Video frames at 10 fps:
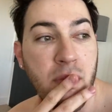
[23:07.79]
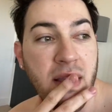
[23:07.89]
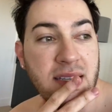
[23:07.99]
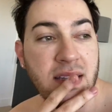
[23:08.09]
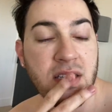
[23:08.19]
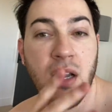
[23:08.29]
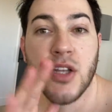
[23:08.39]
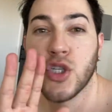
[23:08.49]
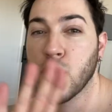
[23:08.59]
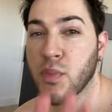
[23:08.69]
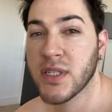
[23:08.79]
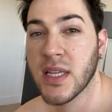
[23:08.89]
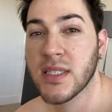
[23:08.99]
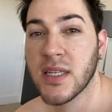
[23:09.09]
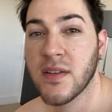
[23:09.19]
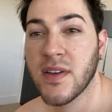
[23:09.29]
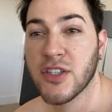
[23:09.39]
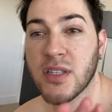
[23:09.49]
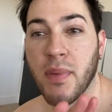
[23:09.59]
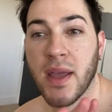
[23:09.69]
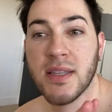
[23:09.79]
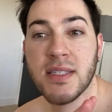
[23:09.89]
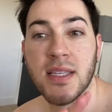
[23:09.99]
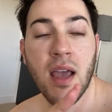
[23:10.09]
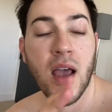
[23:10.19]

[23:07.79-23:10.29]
My skin's not super sensitive. It just depends